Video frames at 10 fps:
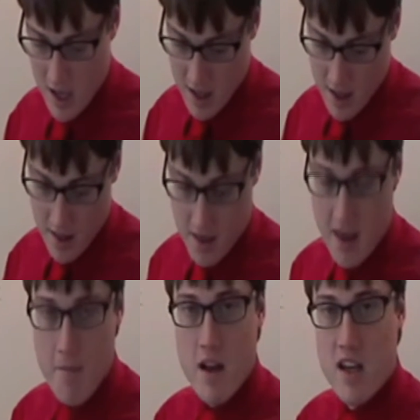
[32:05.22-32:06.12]

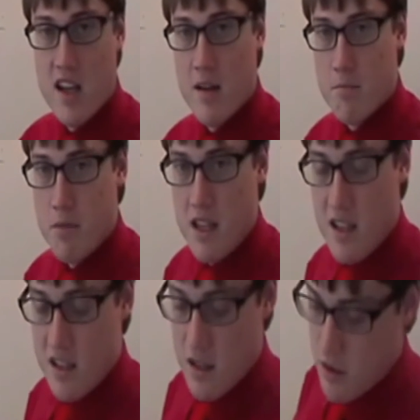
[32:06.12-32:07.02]
that many
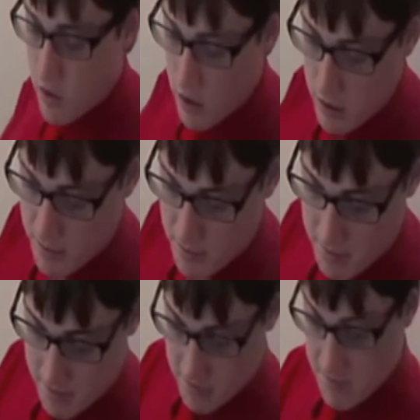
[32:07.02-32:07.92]
MPs or
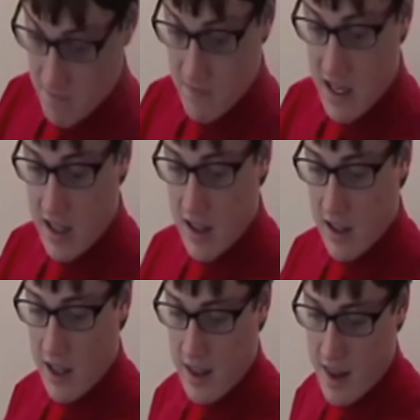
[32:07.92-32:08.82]
anything
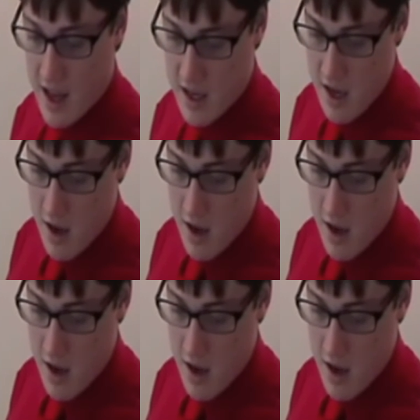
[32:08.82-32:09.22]
like that.